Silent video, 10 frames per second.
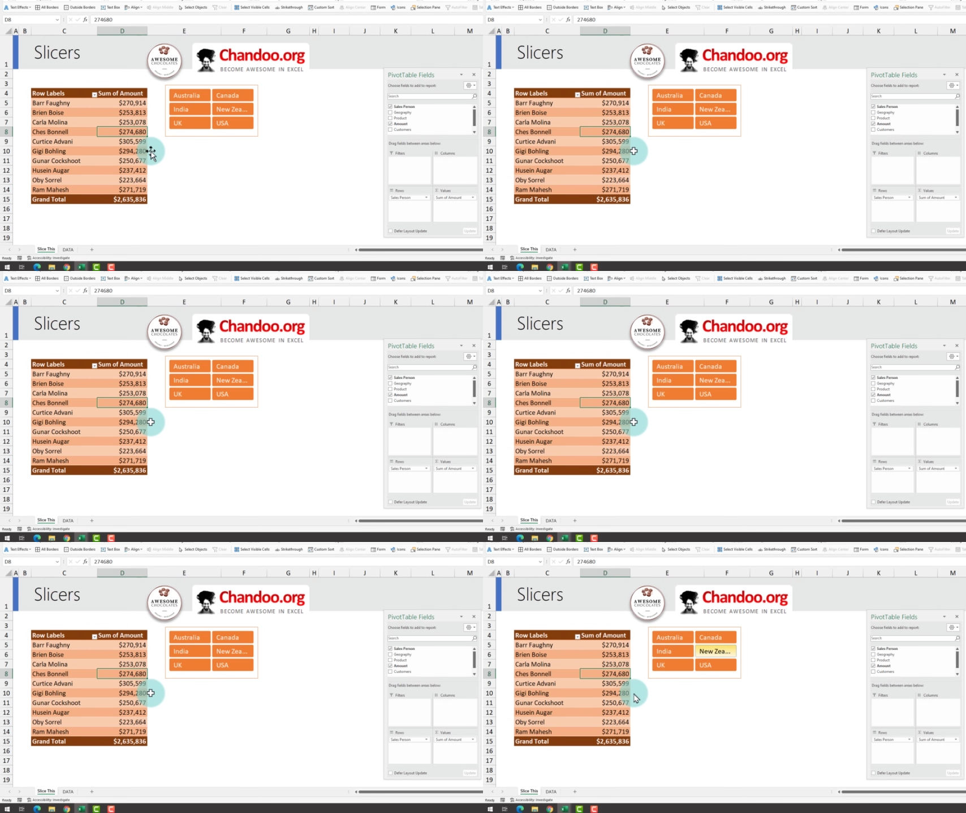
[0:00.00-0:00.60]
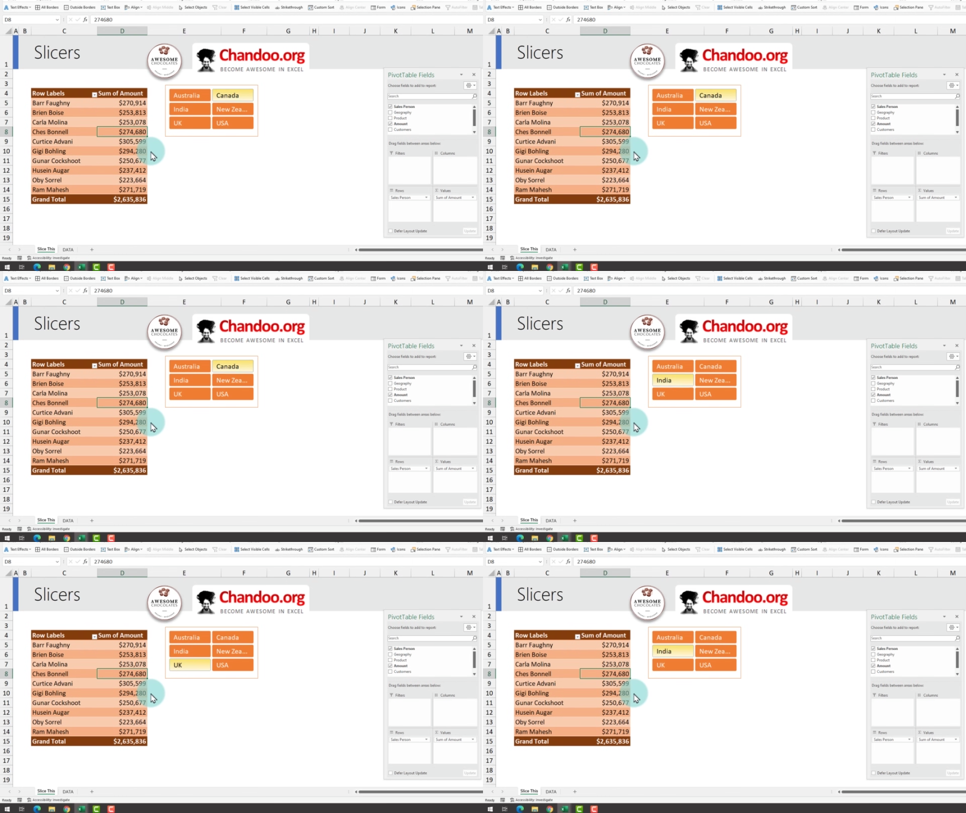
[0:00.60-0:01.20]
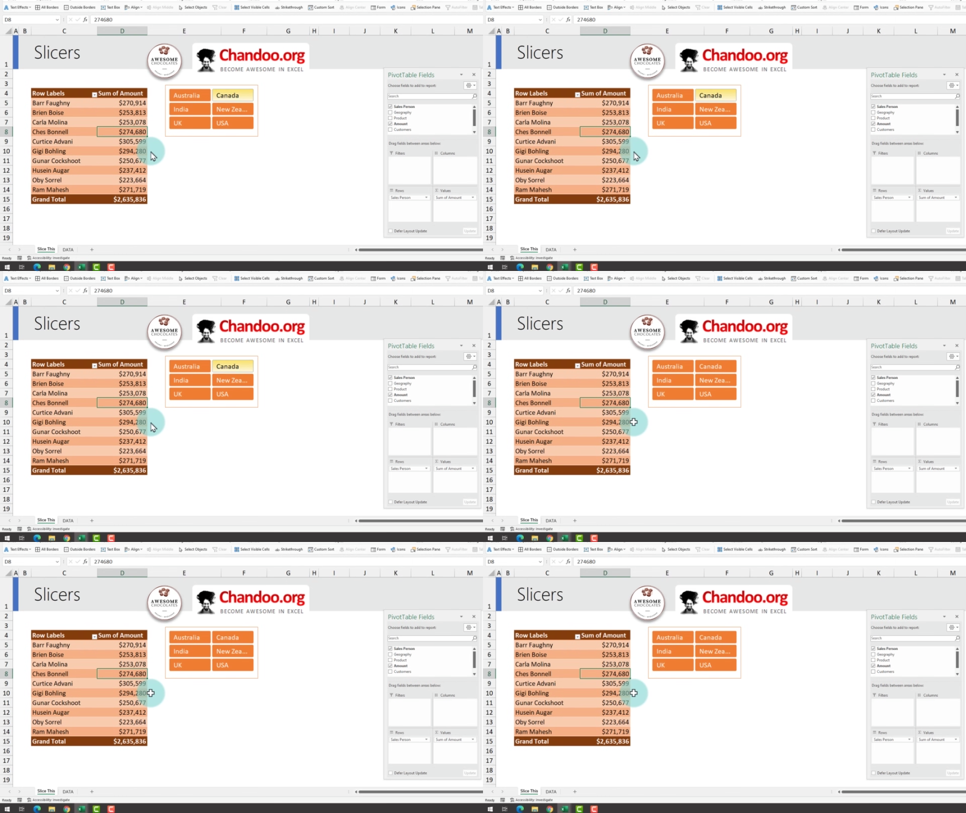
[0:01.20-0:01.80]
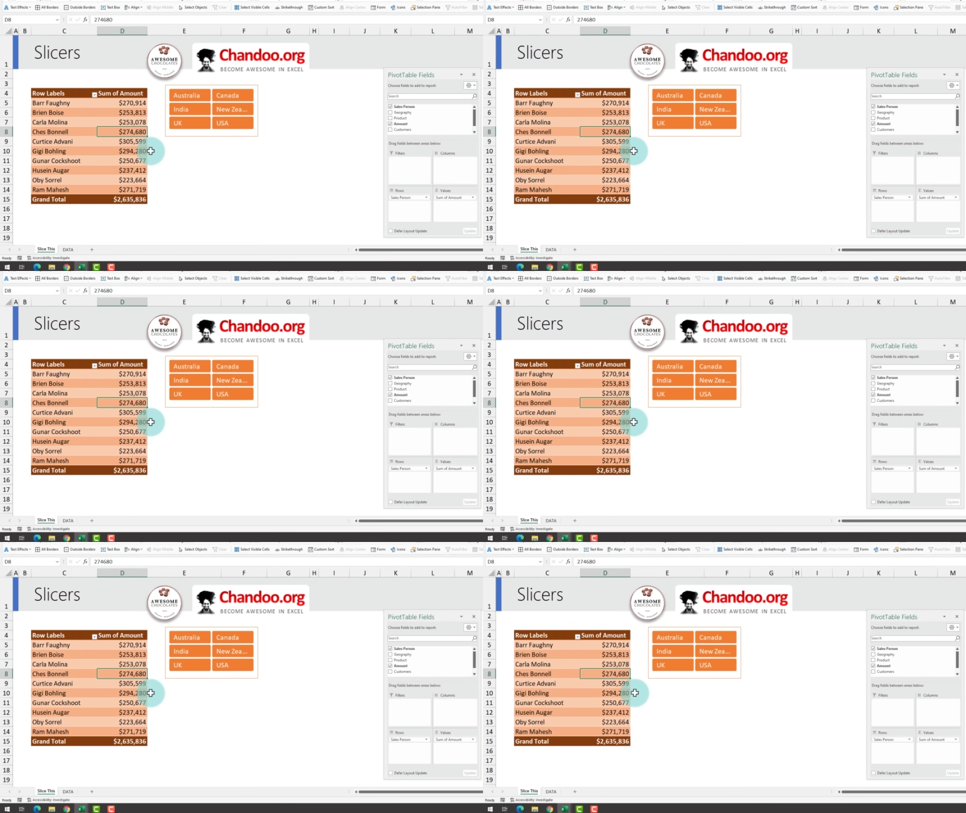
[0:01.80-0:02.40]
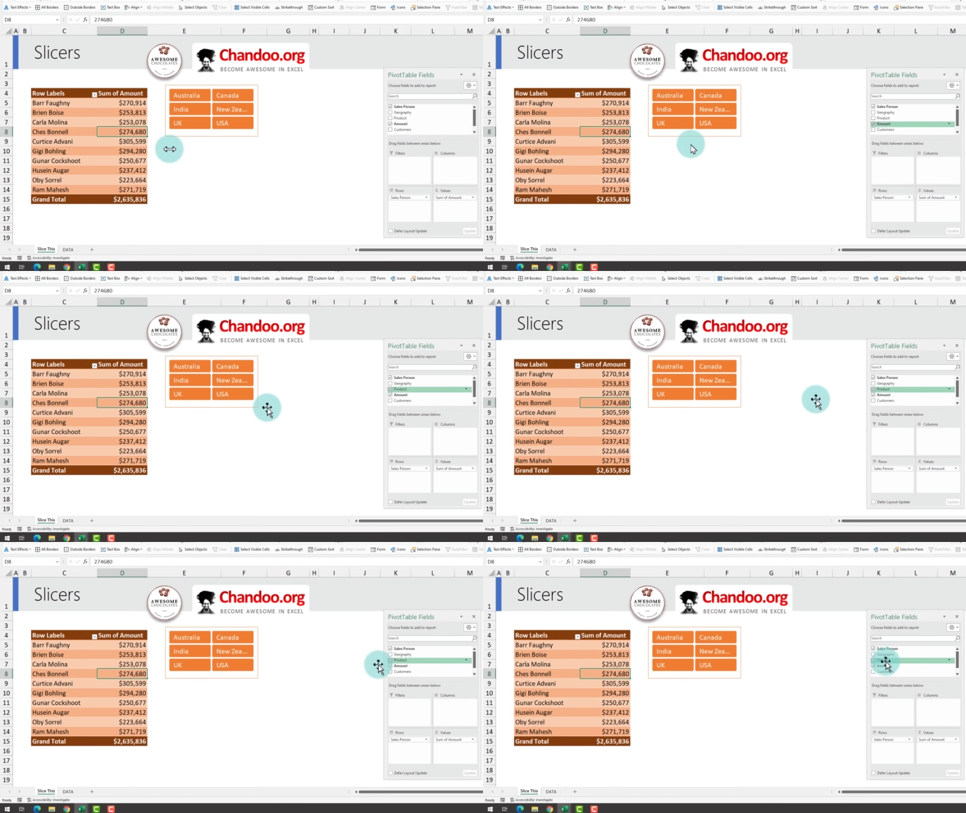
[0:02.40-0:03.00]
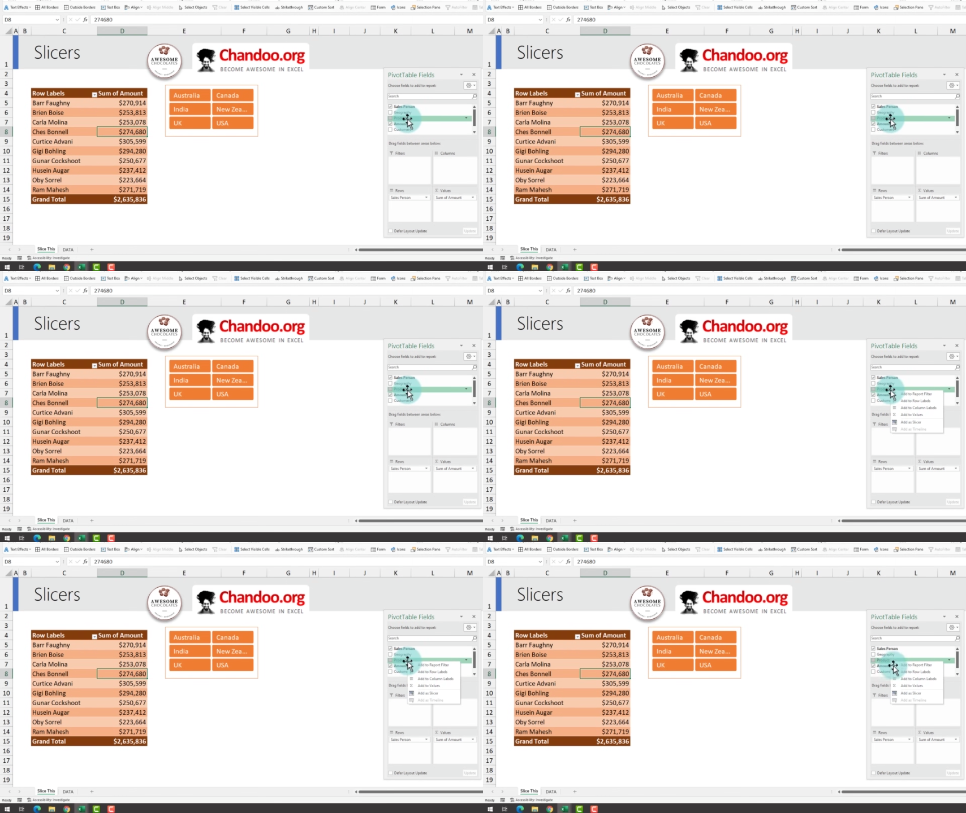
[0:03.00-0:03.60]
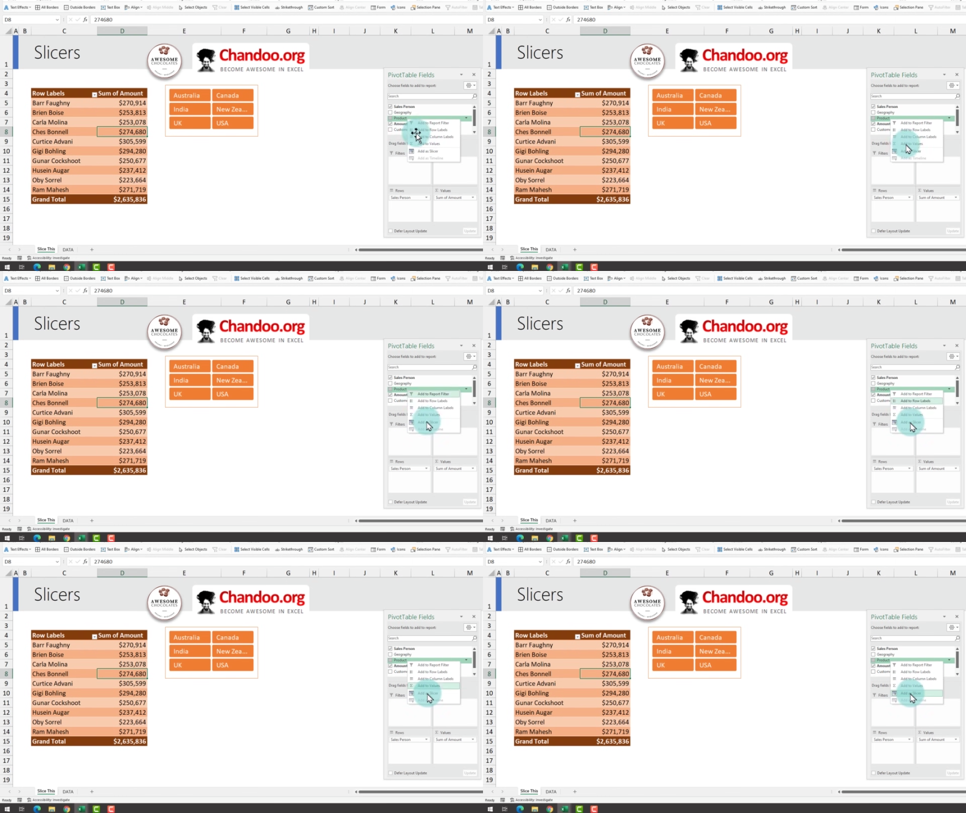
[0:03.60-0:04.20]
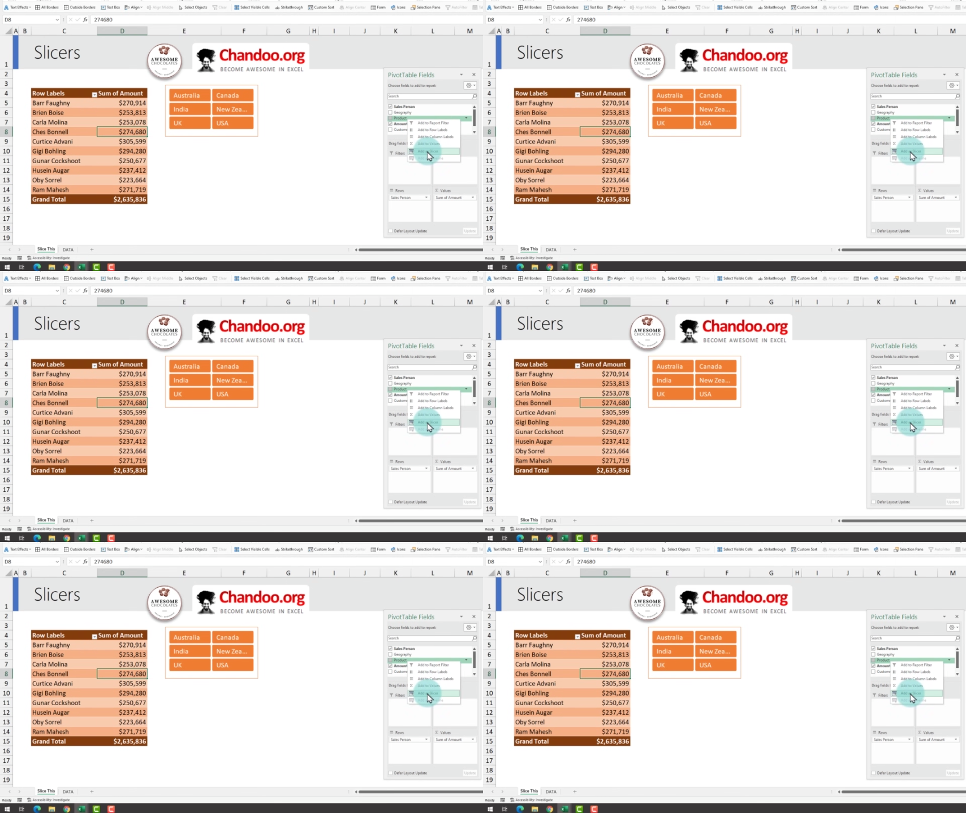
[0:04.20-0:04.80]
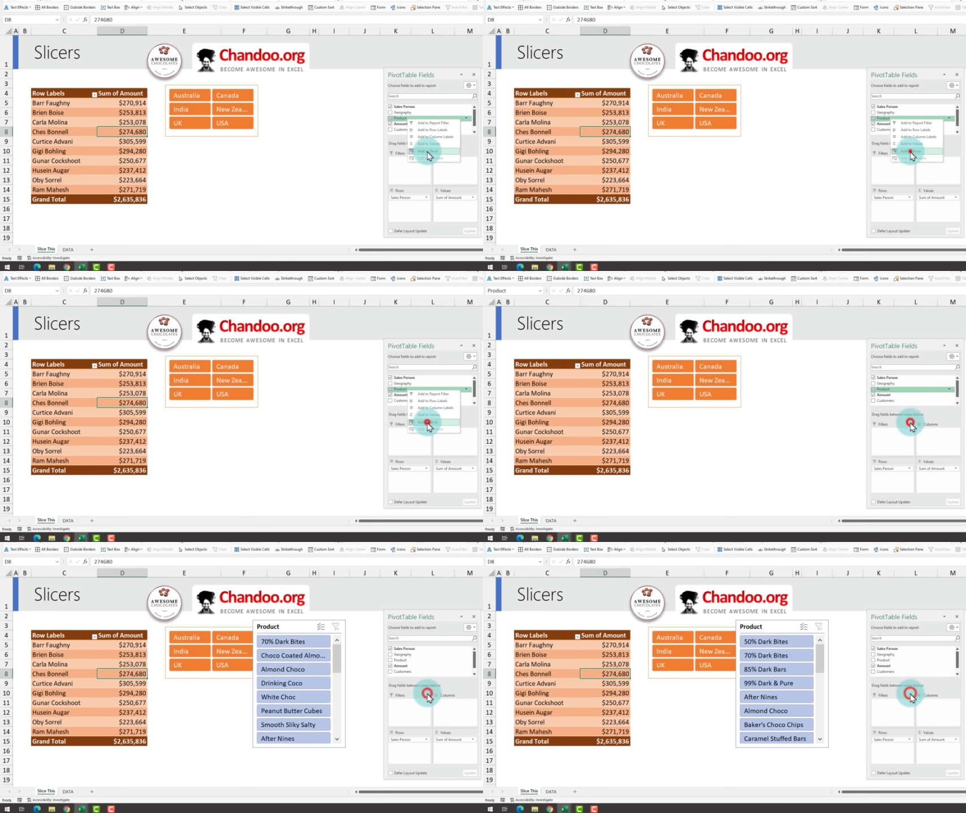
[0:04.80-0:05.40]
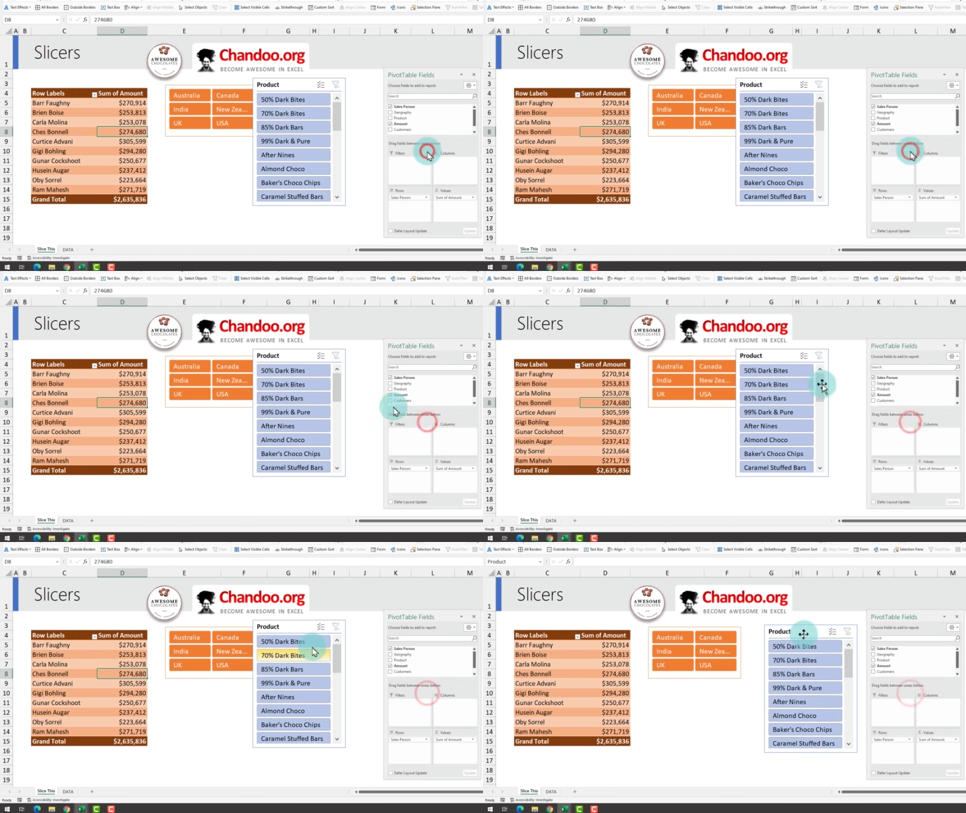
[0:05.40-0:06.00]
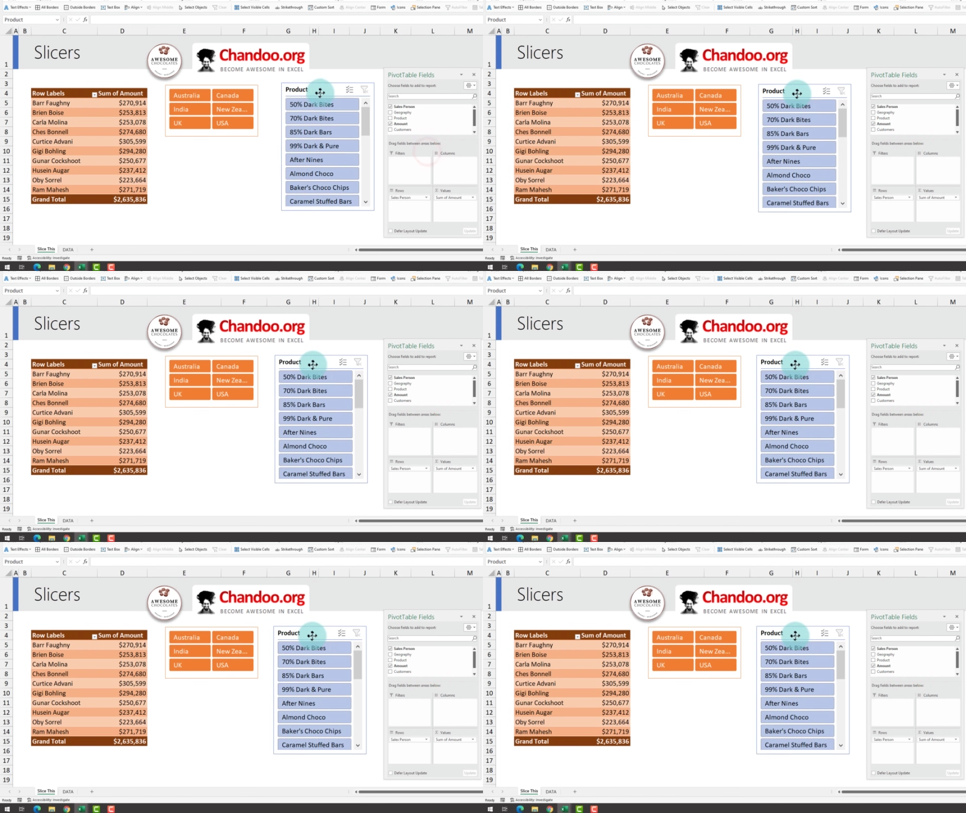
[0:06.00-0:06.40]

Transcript: (no speaker visible)